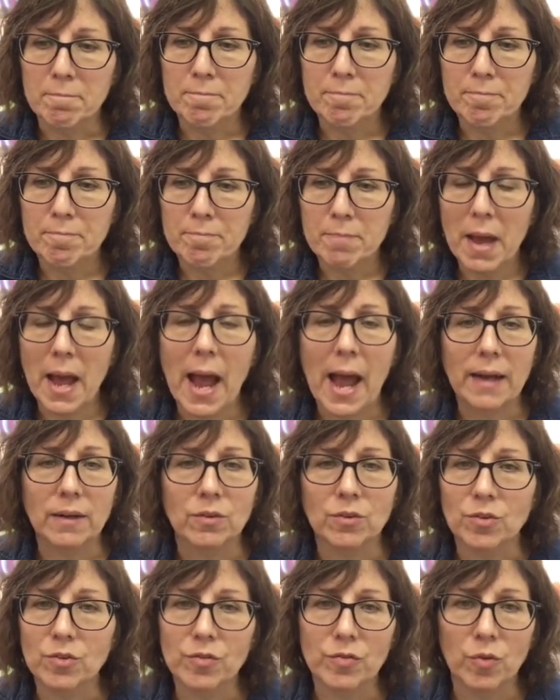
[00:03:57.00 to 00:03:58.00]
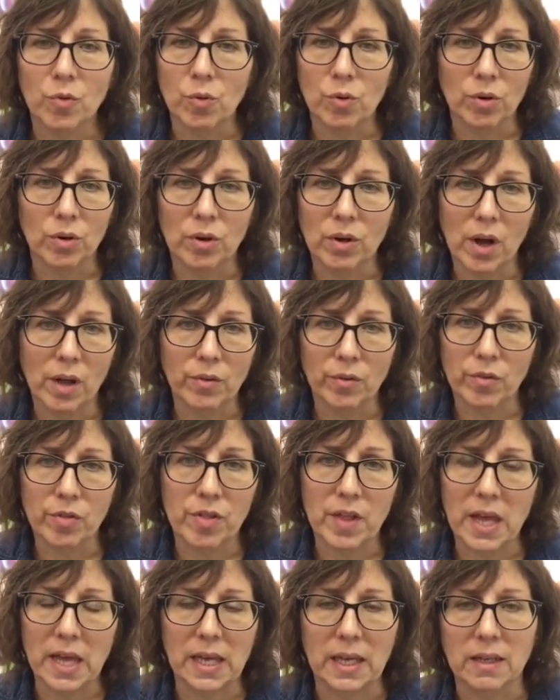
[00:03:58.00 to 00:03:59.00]
patterns for other
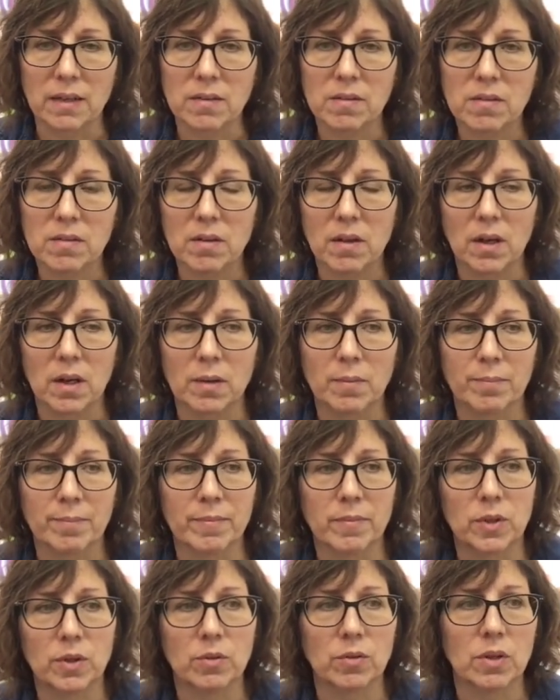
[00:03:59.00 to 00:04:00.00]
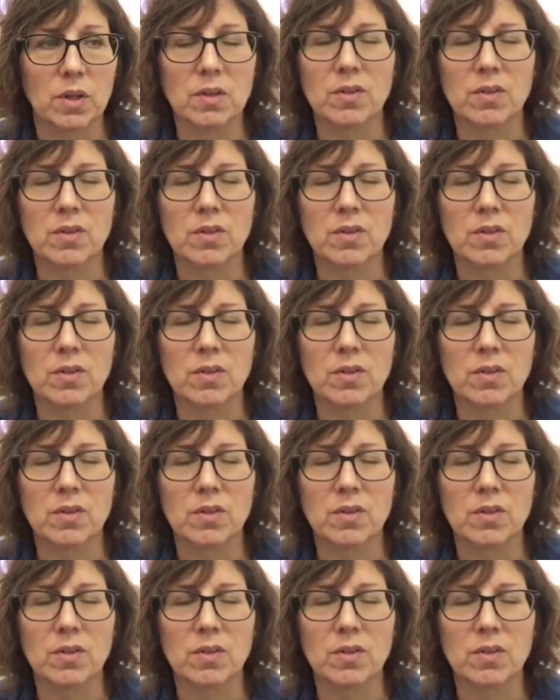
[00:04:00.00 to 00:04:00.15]
things. It's